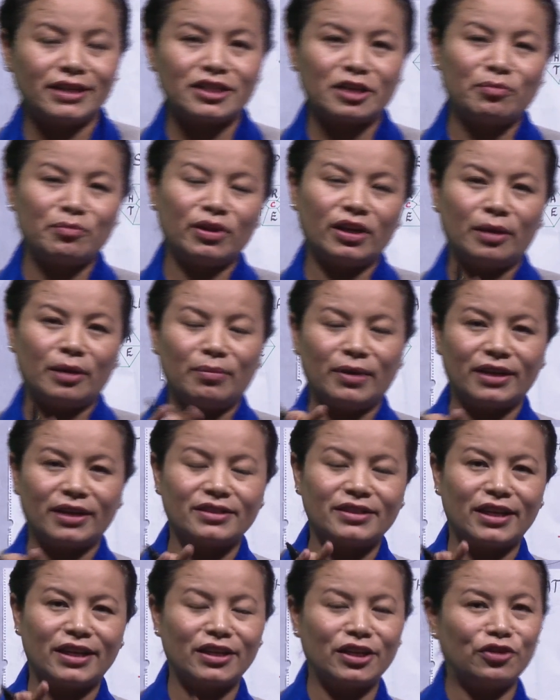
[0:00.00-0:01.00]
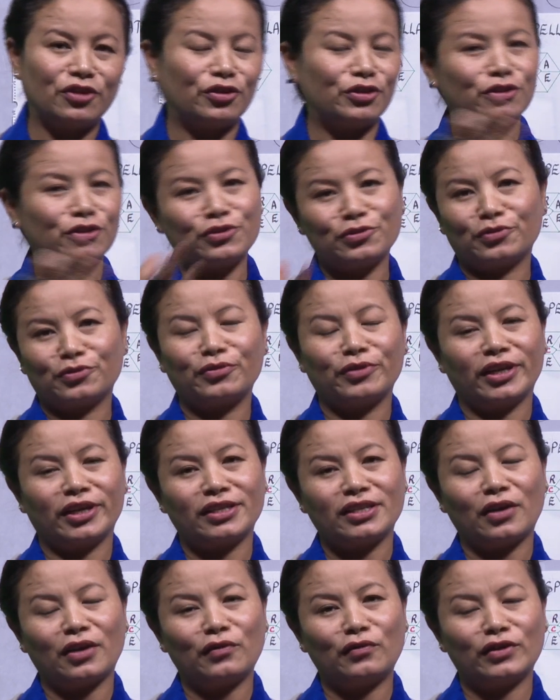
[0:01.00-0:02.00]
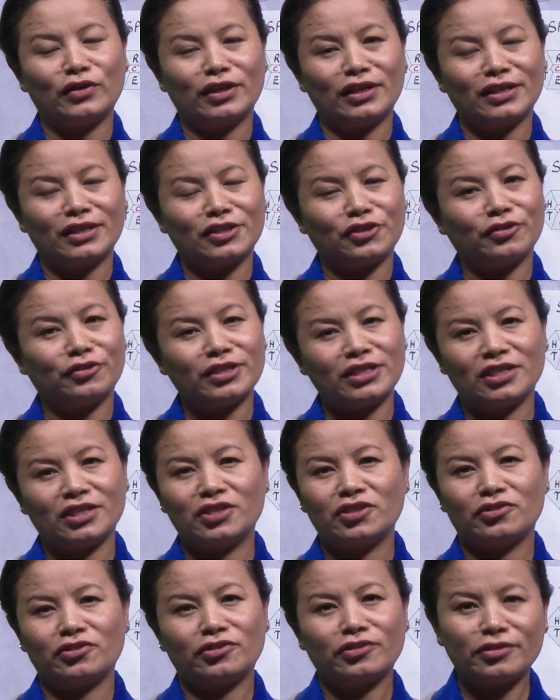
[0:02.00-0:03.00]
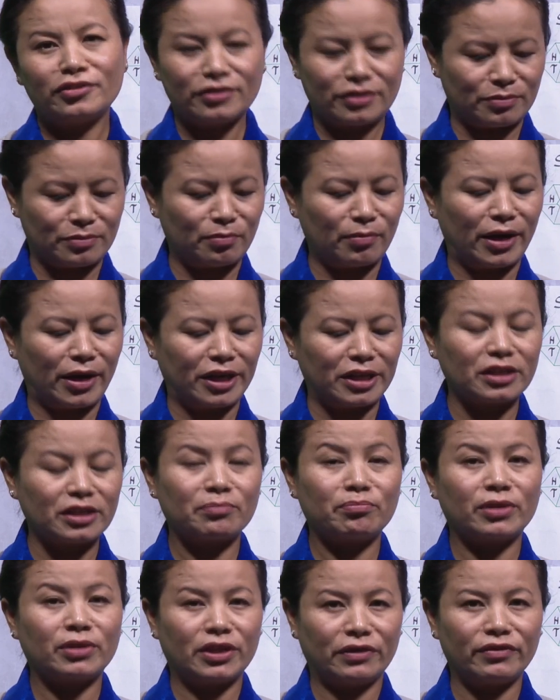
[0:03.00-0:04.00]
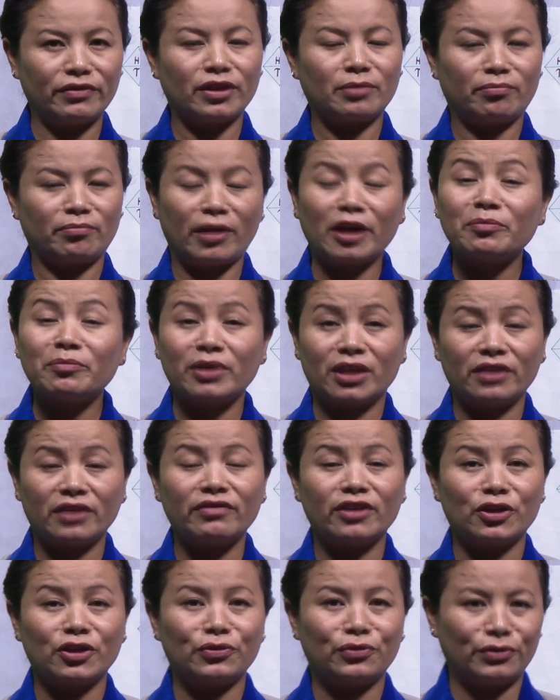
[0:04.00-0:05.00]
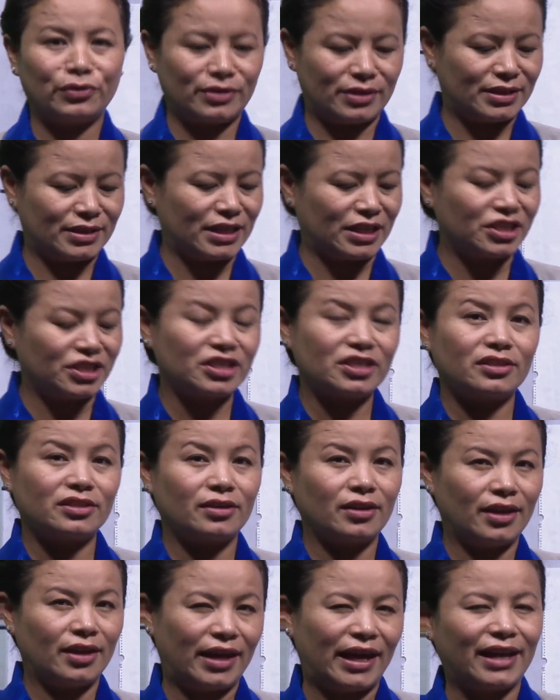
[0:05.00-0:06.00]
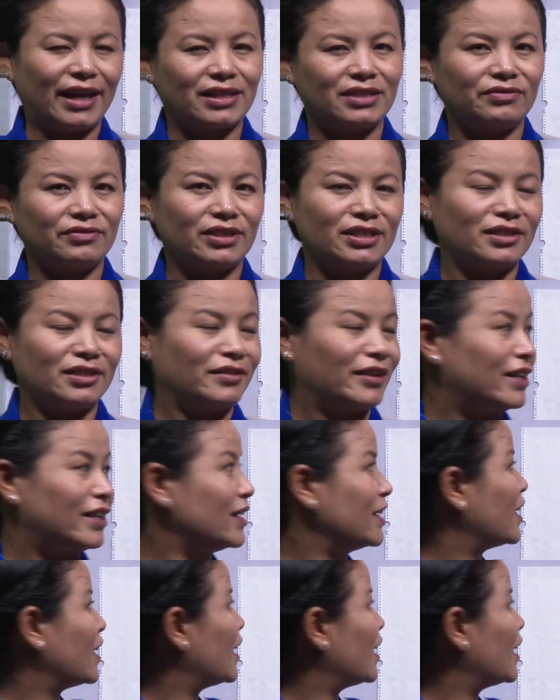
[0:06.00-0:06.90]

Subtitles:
Jumble up letter, and in order to create a word, your teachers might be giving you such activity, right, in